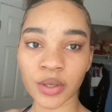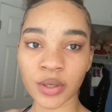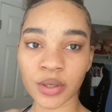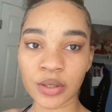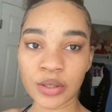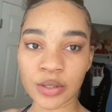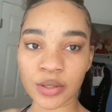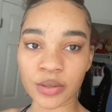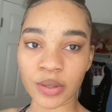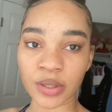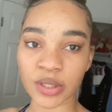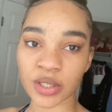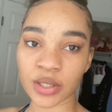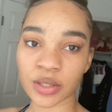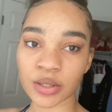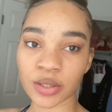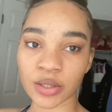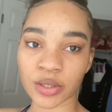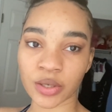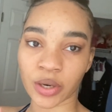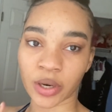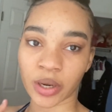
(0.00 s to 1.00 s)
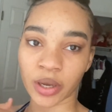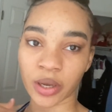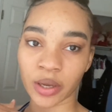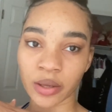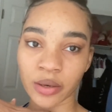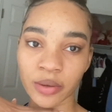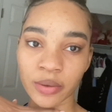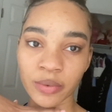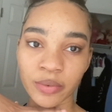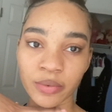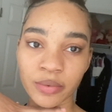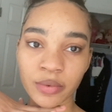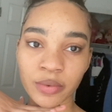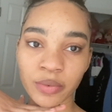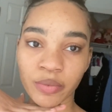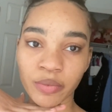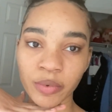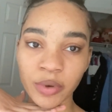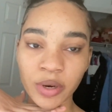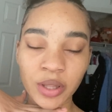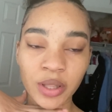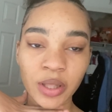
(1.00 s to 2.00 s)
So I just tried
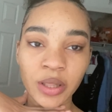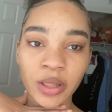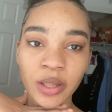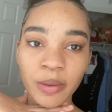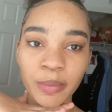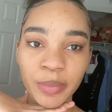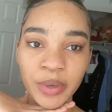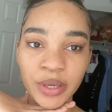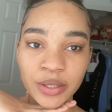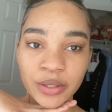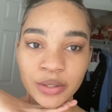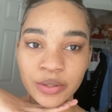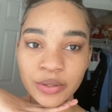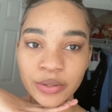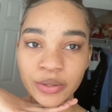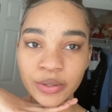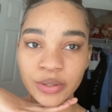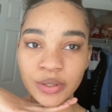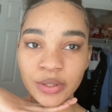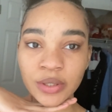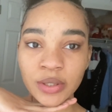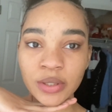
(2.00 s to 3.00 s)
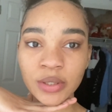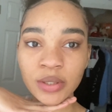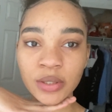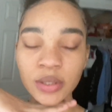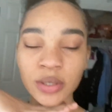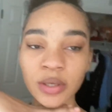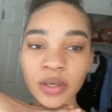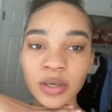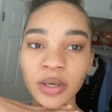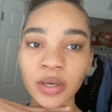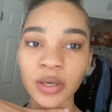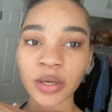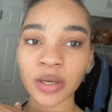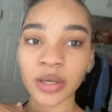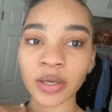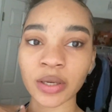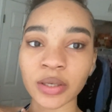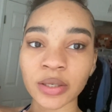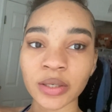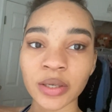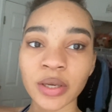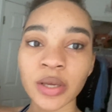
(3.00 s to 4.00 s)
one of the lip pencils,
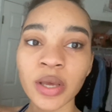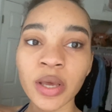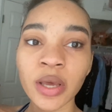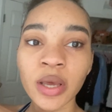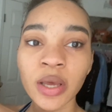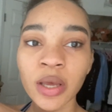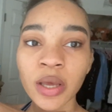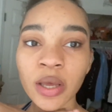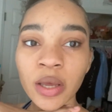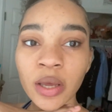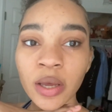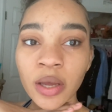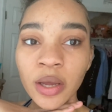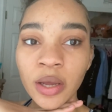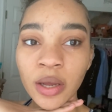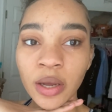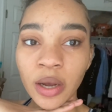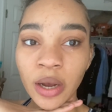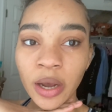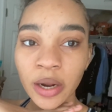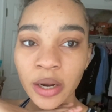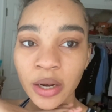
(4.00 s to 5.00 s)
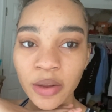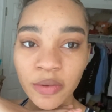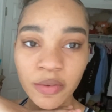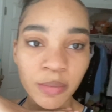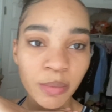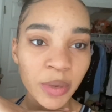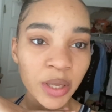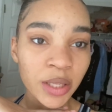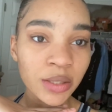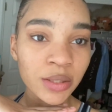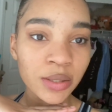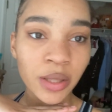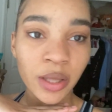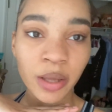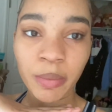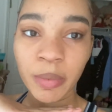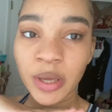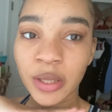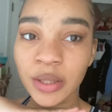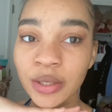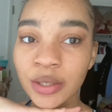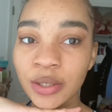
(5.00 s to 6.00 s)
and I didn't even mean to like
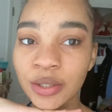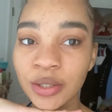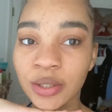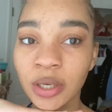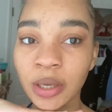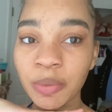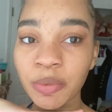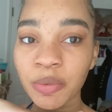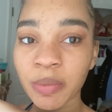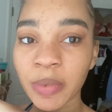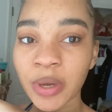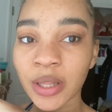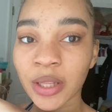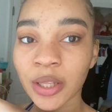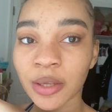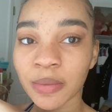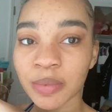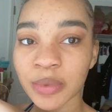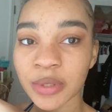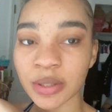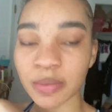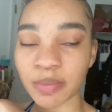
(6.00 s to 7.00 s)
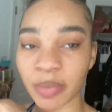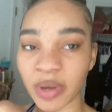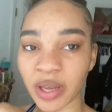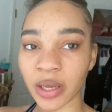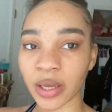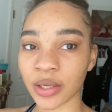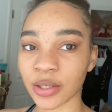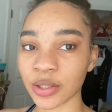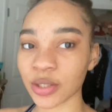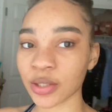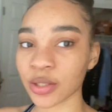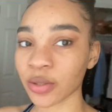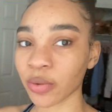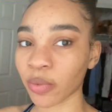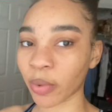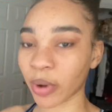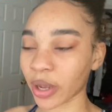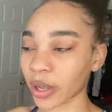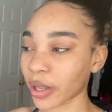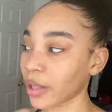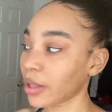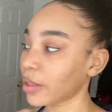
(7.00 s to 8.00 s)
make this shape in my lips, but just the
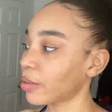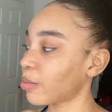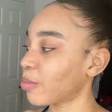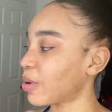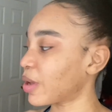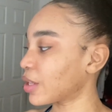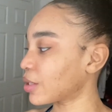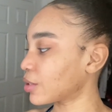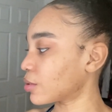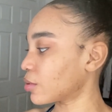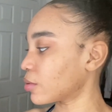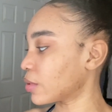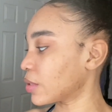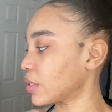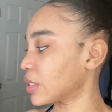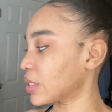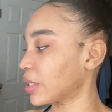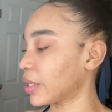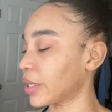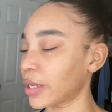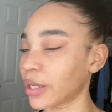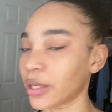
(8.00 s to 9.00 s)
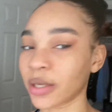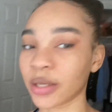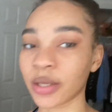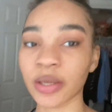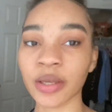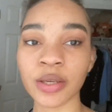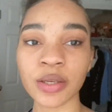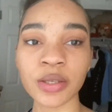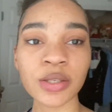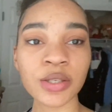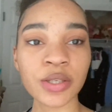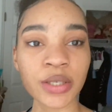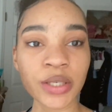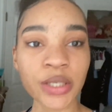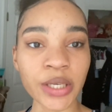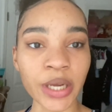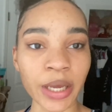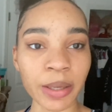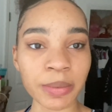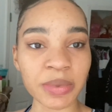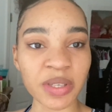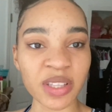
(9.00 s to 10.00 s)
way the pencil is like
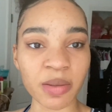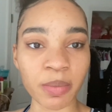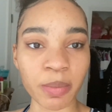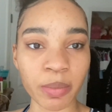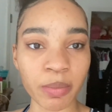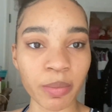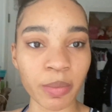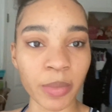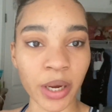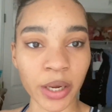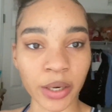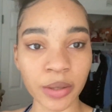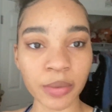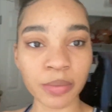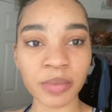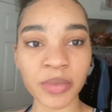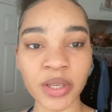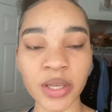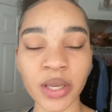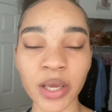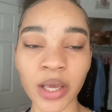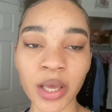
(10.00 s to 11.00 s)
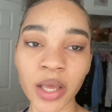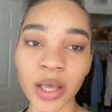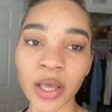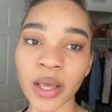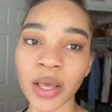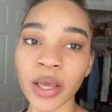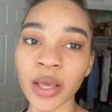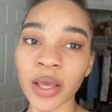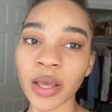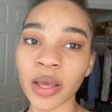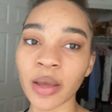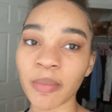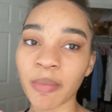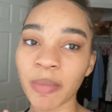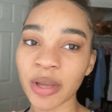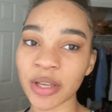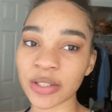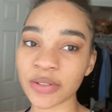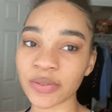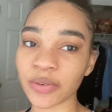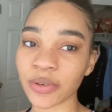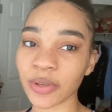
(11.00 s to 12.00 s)
shaped at the bottom, it
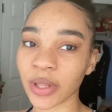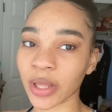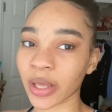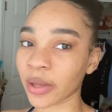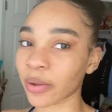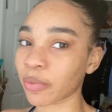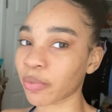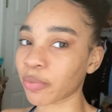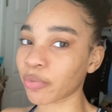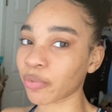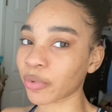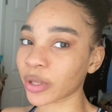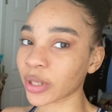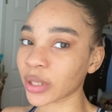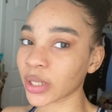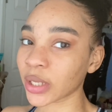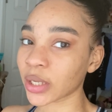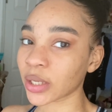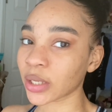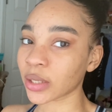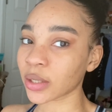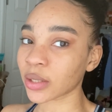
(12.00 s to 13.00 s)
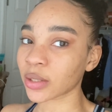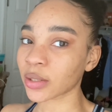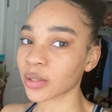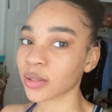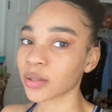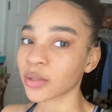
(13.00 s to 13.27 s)
makes for like really